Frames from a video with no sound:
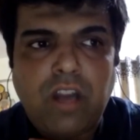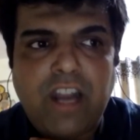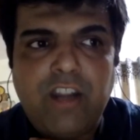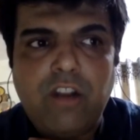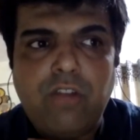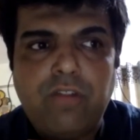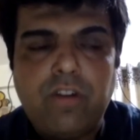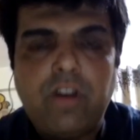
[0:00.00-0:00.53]

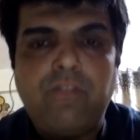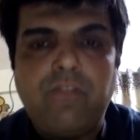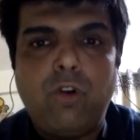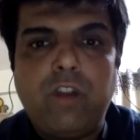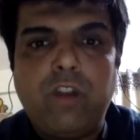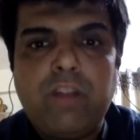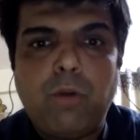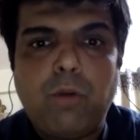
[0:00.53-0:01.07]
kind of a
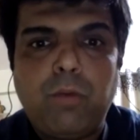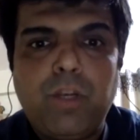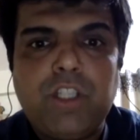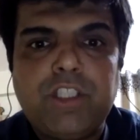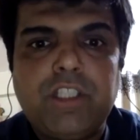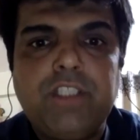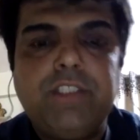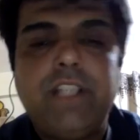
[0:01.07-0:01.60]
floating
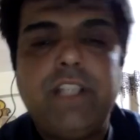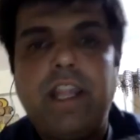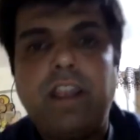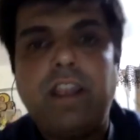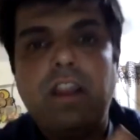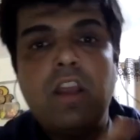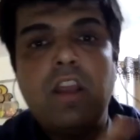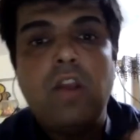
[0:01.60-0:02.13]
population is there?